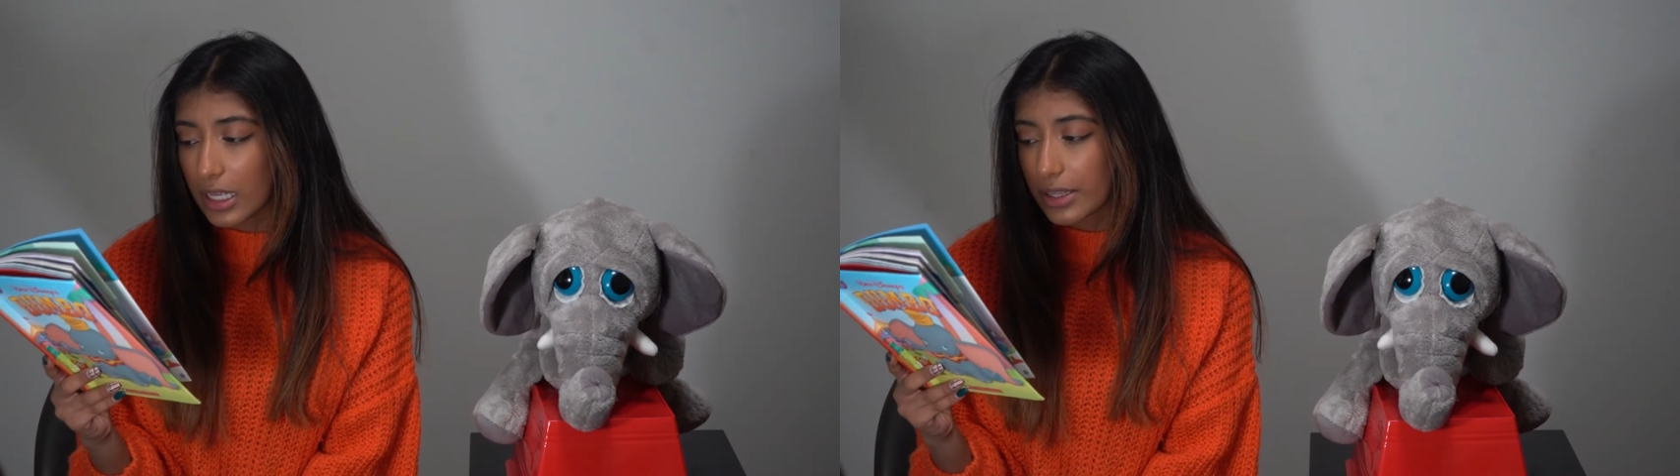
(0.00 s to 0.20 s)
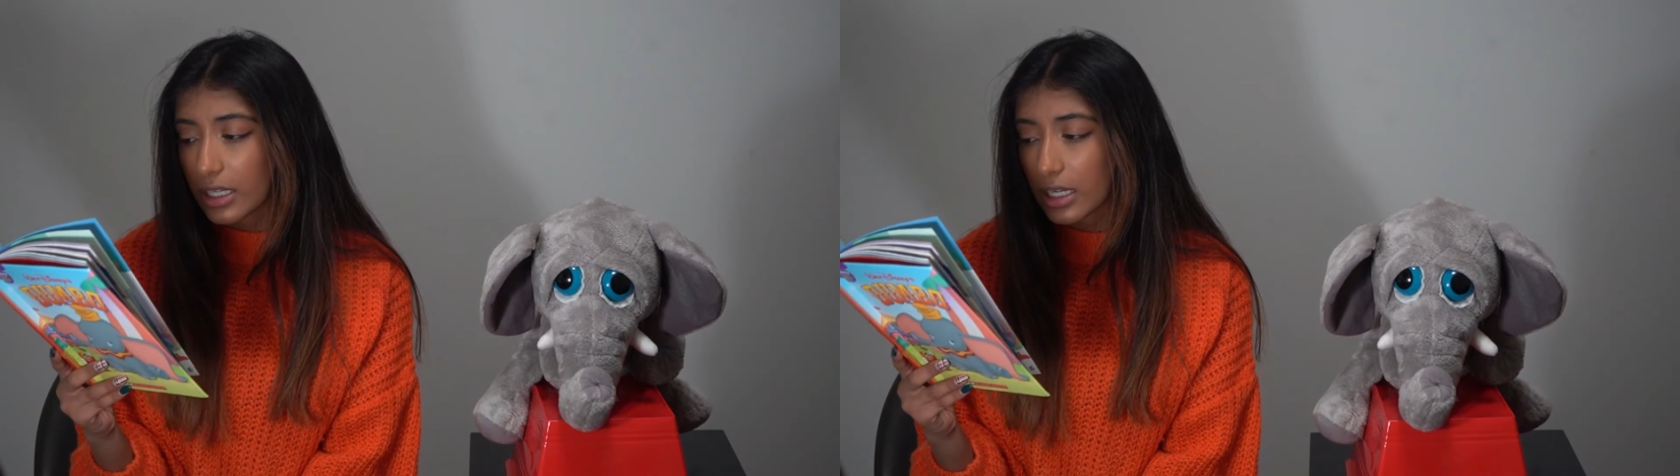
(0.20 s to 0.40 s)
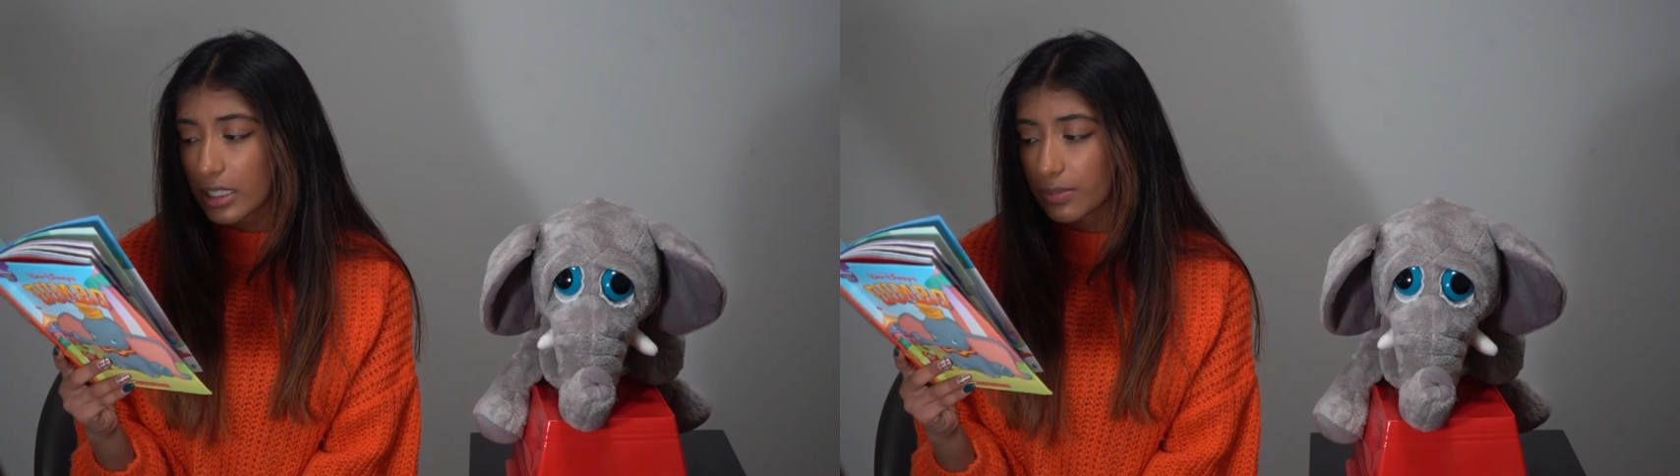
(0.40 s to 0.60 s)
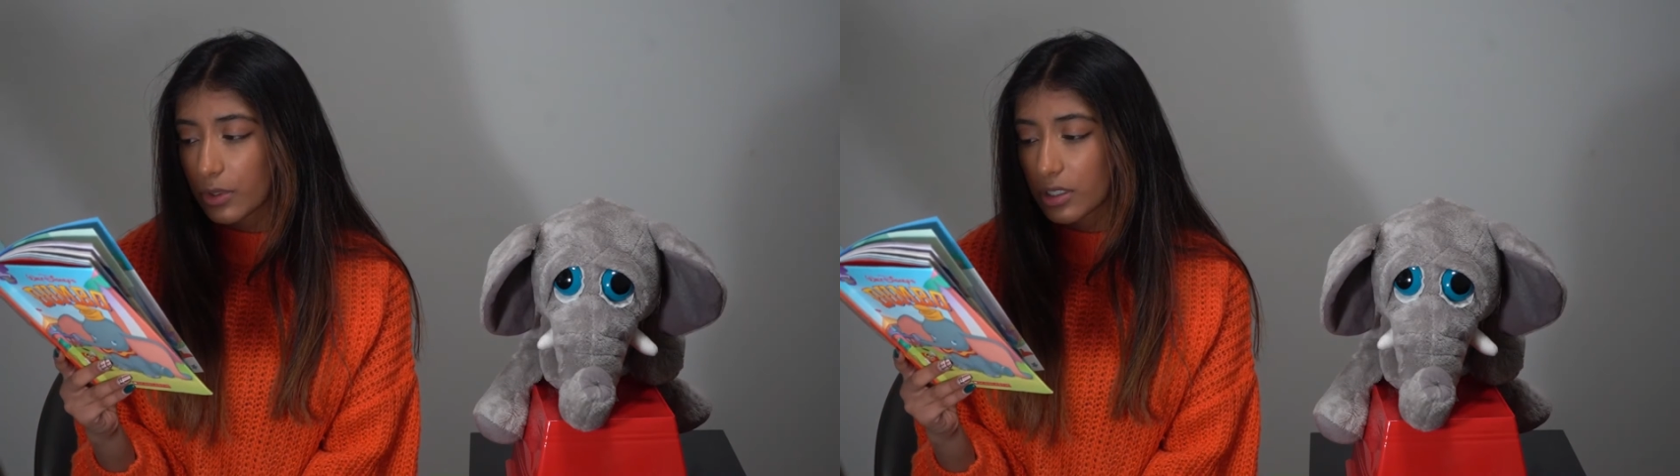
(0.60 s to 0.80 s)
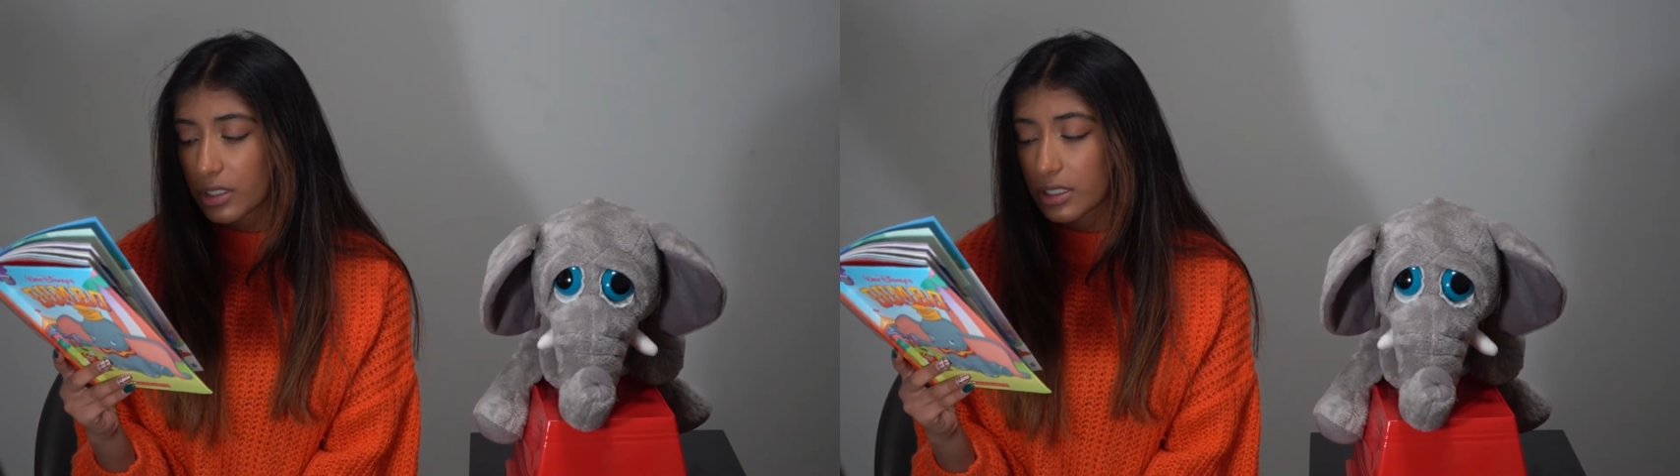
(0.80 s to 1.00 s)
The next
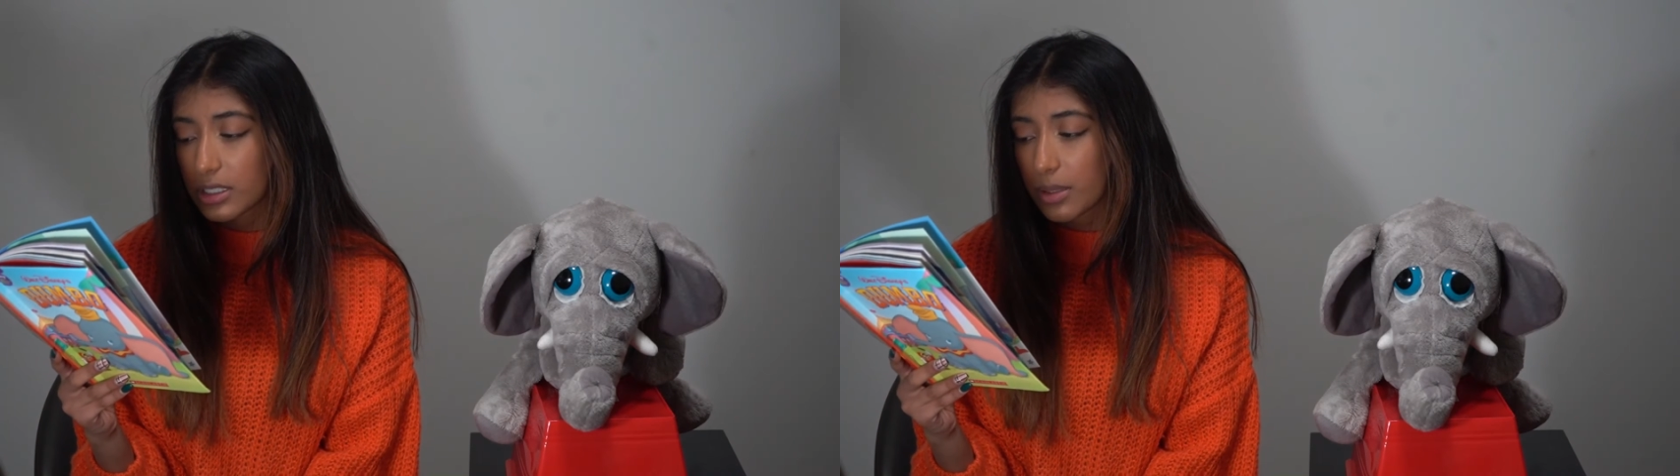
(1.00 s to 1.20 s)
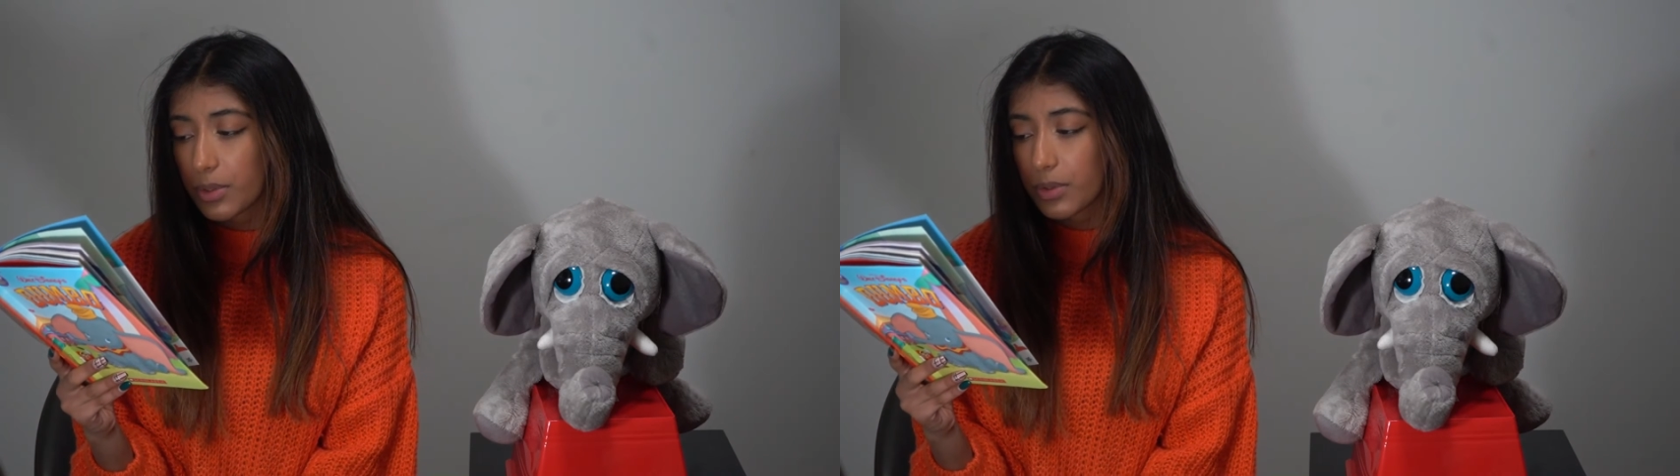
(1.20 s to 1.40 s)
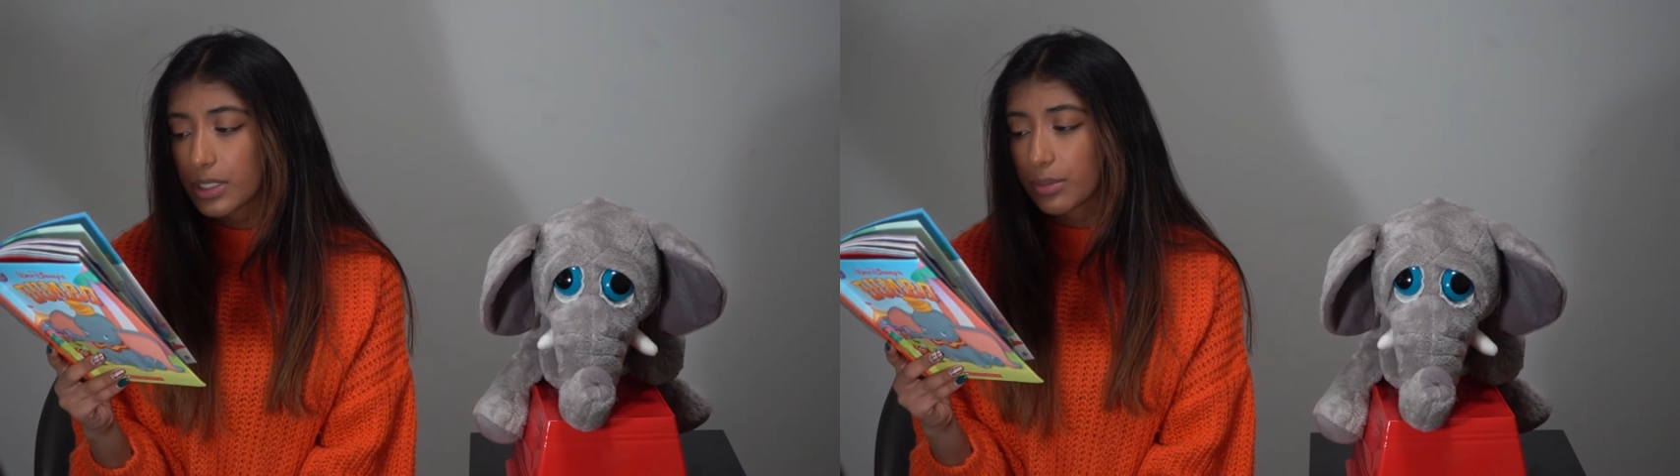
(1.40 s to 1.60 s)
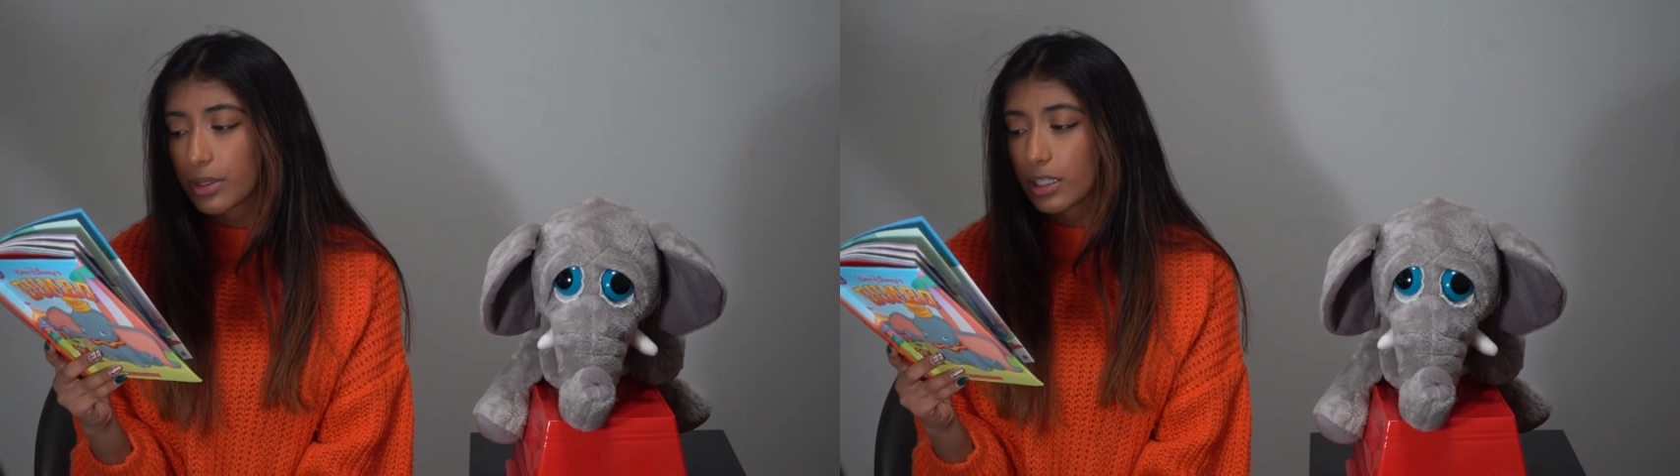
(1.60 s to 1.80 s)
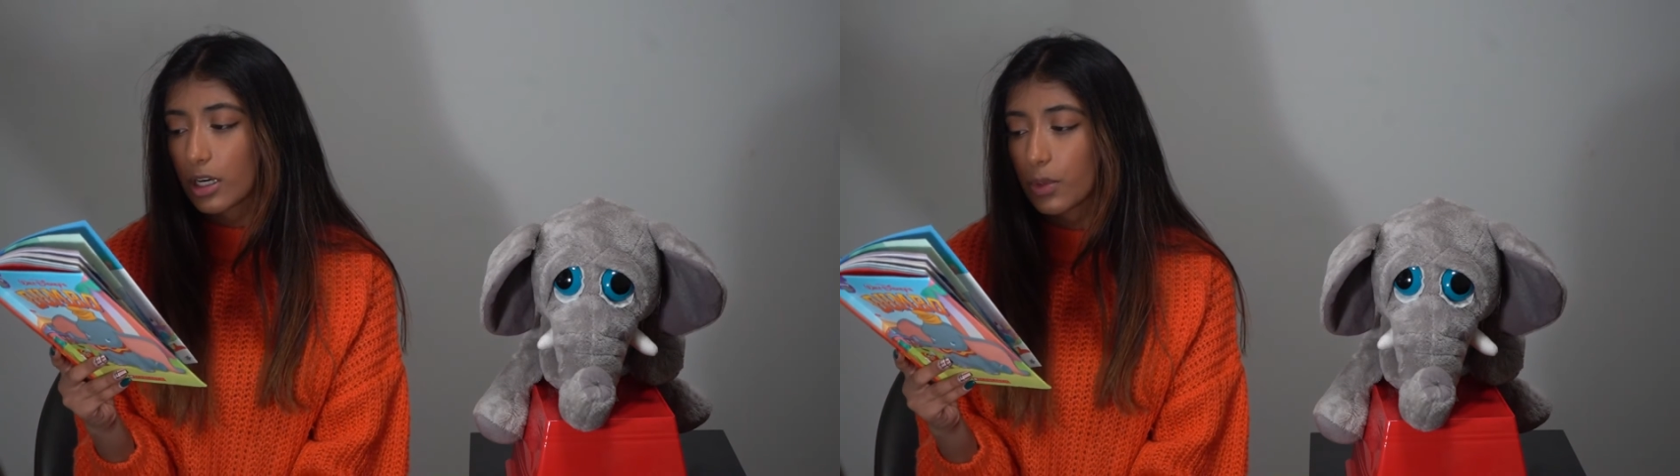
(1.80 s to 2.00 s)
morning, Dumbo and
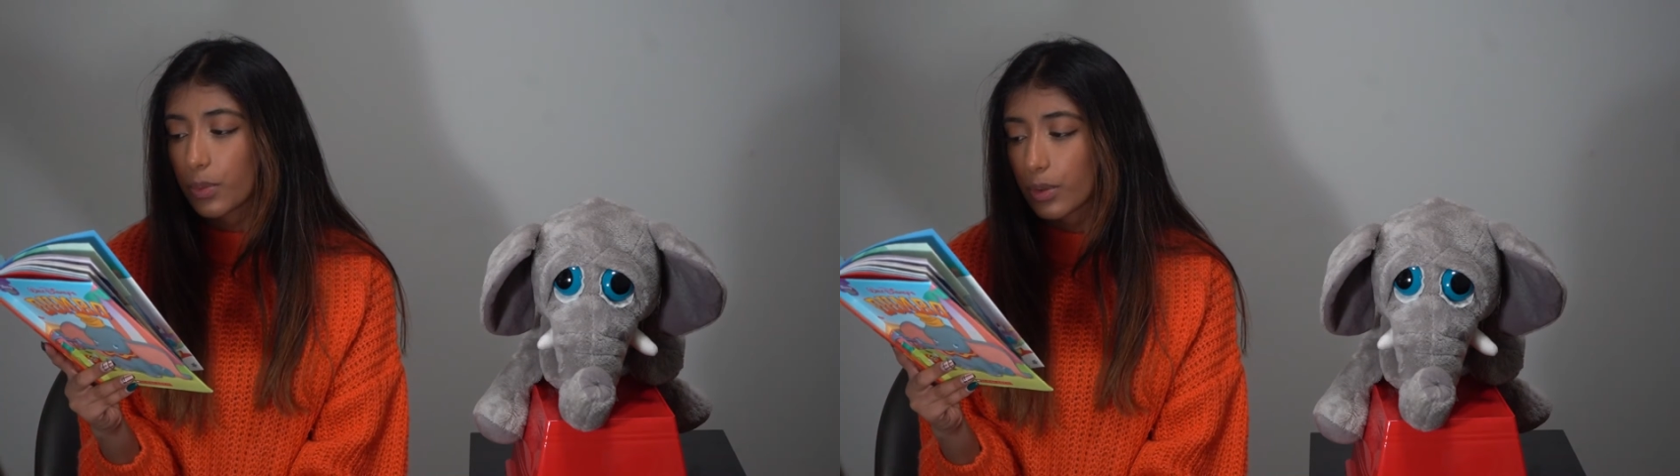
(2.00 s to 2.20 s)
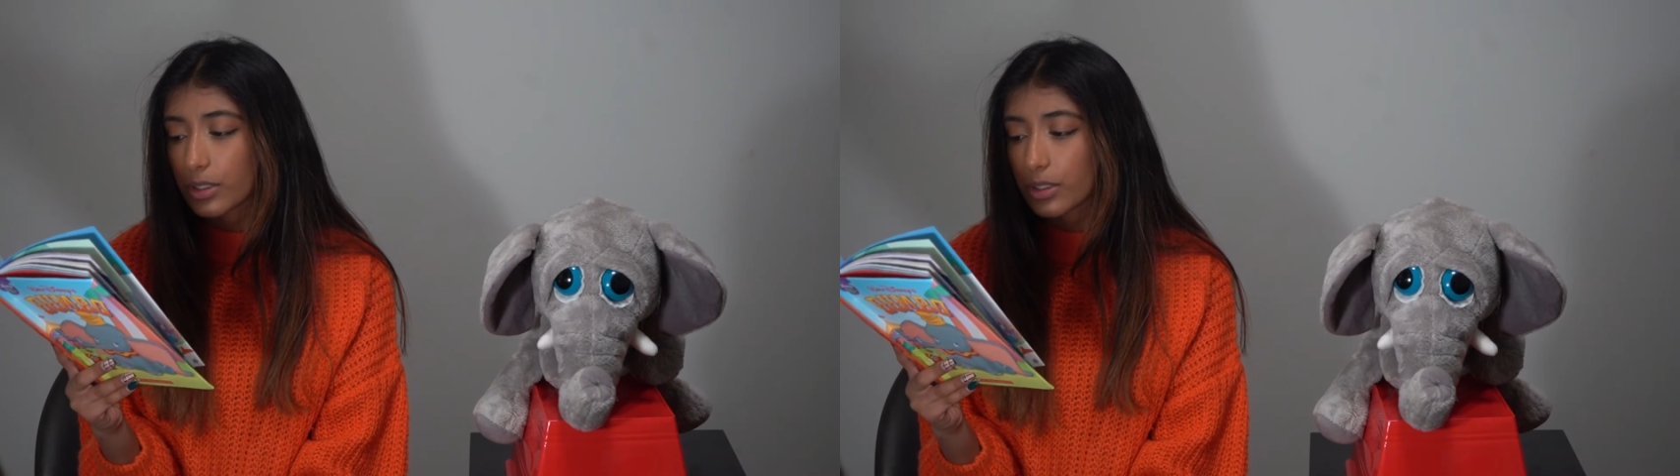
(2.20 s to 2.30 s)
Timothy awoke